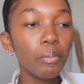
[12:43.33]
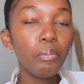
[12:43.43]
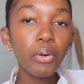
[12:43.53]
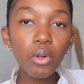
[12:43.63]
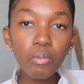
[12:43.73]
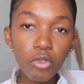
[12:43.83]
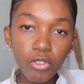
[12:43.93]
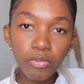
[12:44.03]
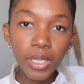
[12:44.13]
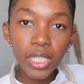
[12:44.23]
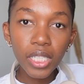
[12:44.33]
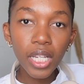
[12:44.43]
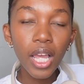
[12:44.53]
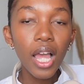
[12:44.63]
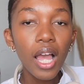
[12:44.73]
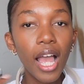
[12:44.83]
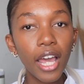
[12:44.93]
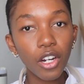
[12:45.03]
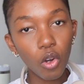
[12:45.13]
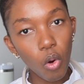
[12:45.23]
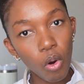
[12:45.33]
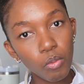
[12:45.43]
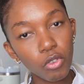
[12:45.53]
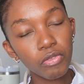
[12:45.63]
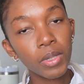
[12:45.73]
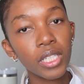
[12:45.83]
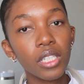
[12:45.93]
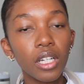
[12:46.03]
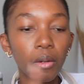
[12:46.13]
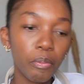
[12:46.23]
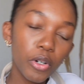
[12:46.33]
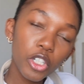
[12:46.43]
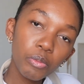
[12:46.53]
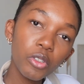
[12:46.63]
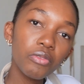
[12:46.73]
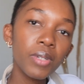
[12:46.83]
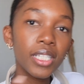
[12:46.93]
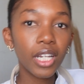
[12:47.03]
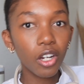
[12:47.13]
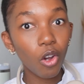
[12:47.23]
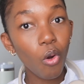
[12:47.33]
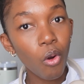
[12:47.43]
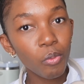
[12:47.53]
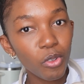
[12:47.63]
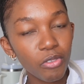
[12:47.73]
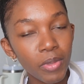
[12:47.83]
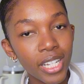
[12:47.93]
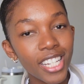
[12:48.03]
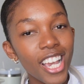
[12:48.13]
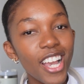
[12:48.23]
pull movement and a core movement, a push movement and a core movement.